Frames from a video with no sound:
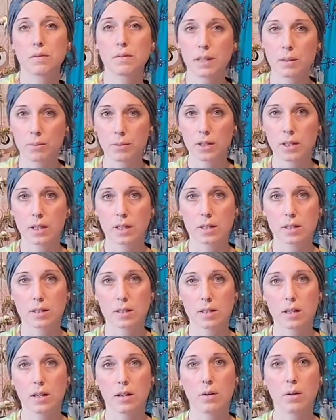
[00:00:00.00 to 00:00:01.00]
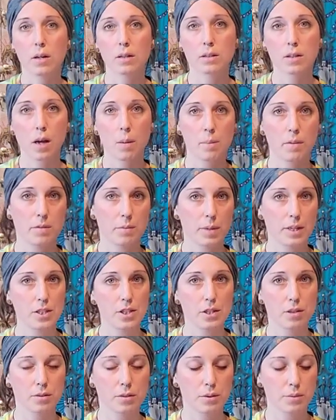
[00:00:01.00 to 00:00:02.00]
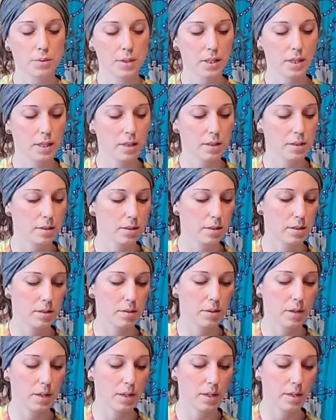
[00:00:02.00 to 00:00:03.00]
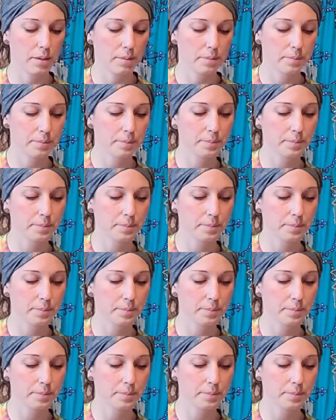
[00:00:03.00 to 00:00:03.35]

flame readings now on top of my general readings. Okay.